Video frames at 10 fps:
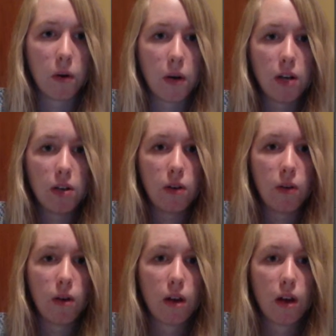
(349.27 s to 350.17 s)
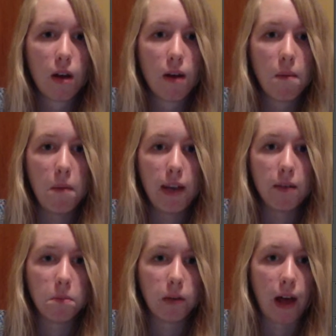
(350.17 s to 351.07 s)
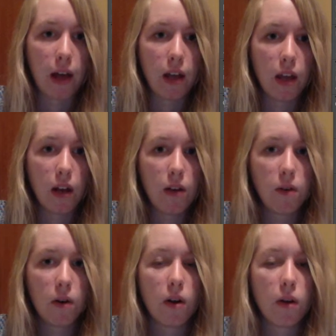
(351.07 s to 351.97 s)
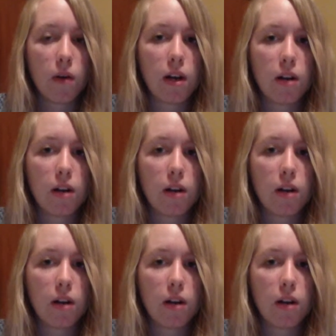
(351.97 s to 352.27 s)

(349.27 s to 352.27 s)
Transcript: to make it black again. So go all the way down to